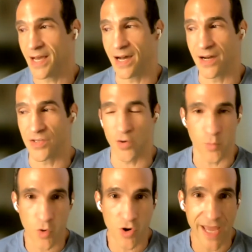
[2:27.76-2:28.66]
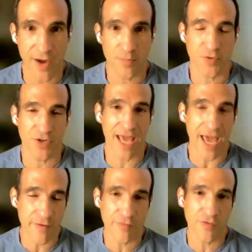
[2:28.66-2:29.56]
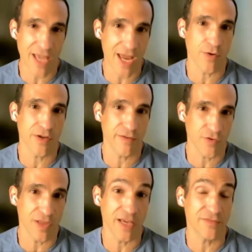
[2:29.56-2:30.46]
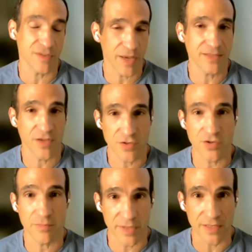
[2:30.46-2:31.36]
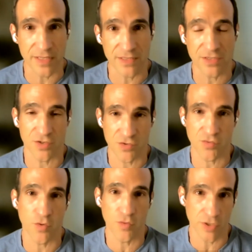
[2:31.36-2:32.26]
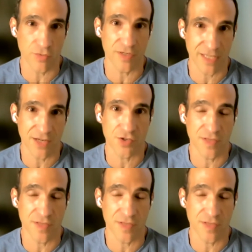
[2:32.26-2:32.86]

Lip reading: your work output, every area of your life depends on your ability to control your attention.